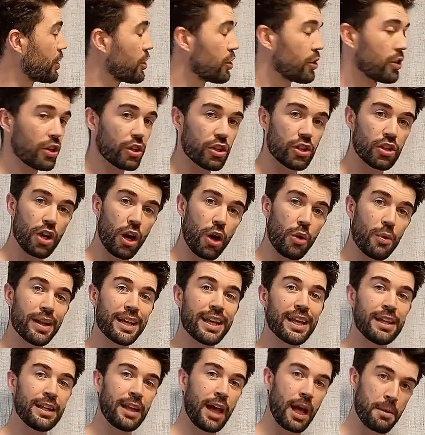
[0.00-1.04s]
good at going
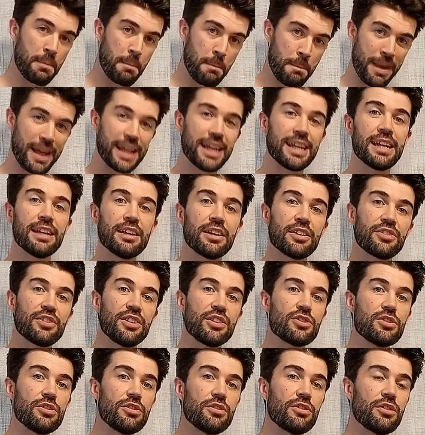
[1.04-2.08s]
in and making
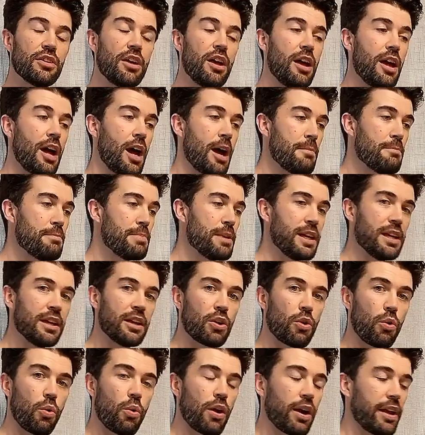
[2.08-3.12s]
decisions and being
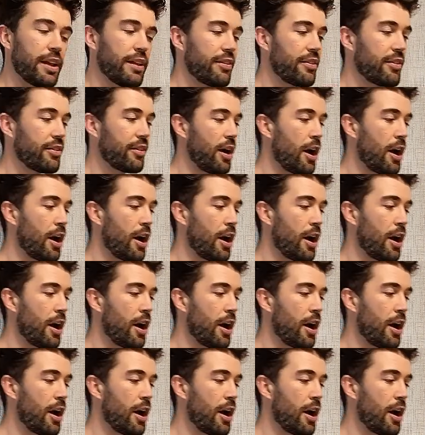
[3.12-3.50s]
quite,